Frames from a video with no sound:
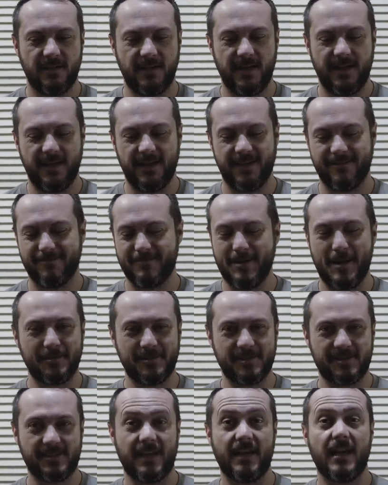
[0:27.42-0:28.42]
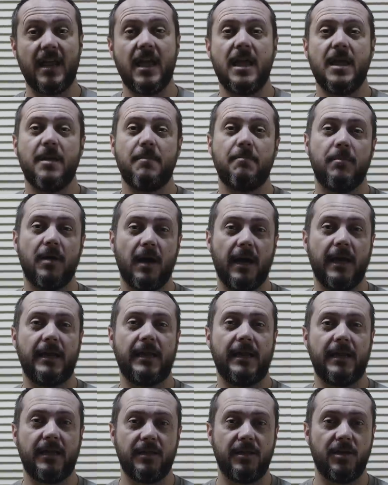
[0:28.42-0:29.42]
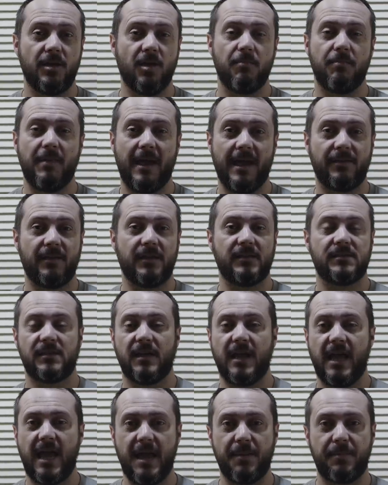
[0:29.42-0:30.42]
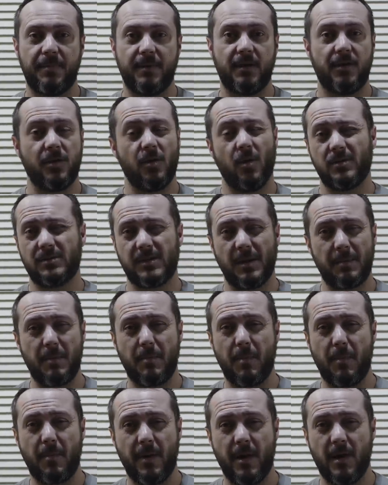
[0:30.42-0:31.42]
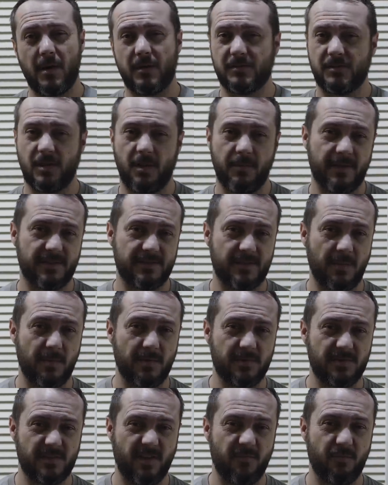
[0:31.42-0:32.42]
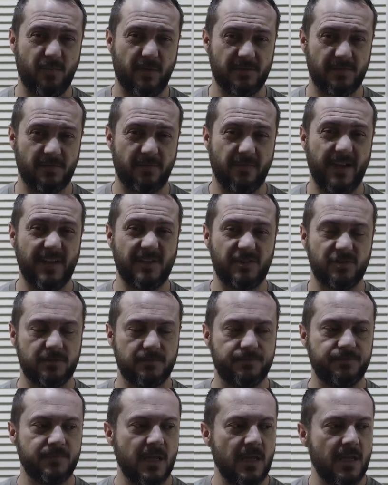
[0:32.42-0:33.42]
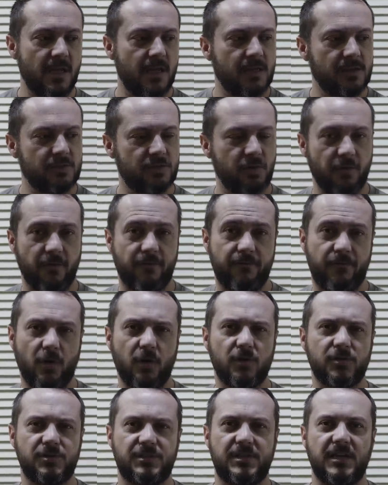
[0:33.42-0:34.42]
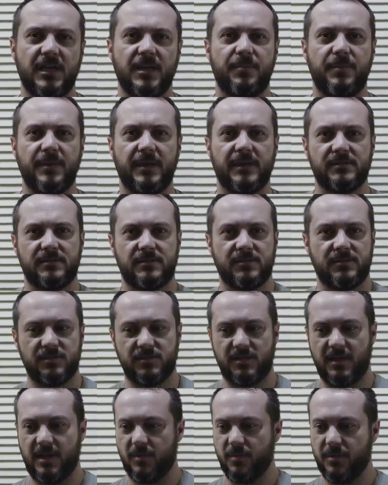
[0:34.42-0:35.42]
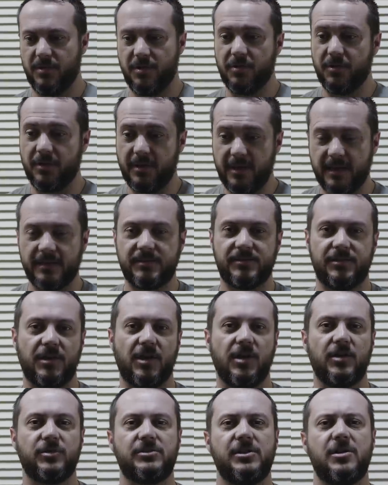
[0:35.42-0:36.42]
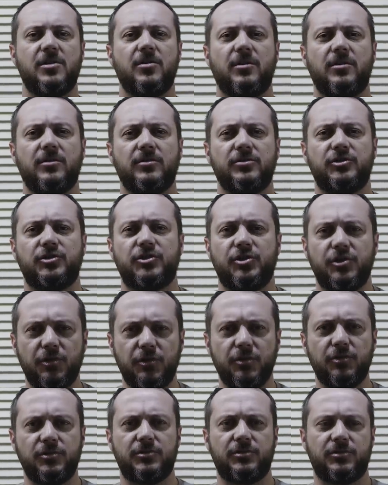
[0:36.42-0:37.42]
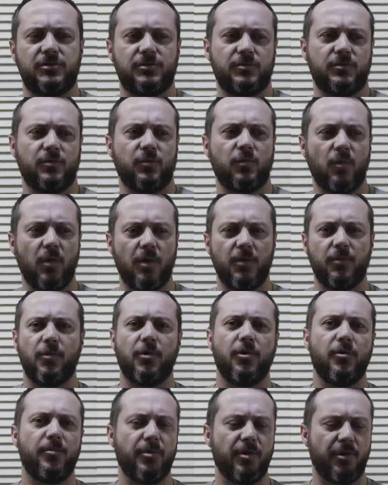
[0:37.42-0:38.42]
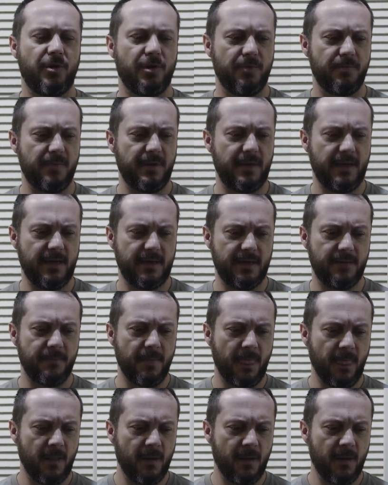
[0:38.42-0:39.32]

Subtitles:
And I'm just kidding. But, you know, bad things can happen and you always gotta be prepared. It's all about self-preservation. So the first tip is like when you get to the hotel, choose what room you're gonna be in.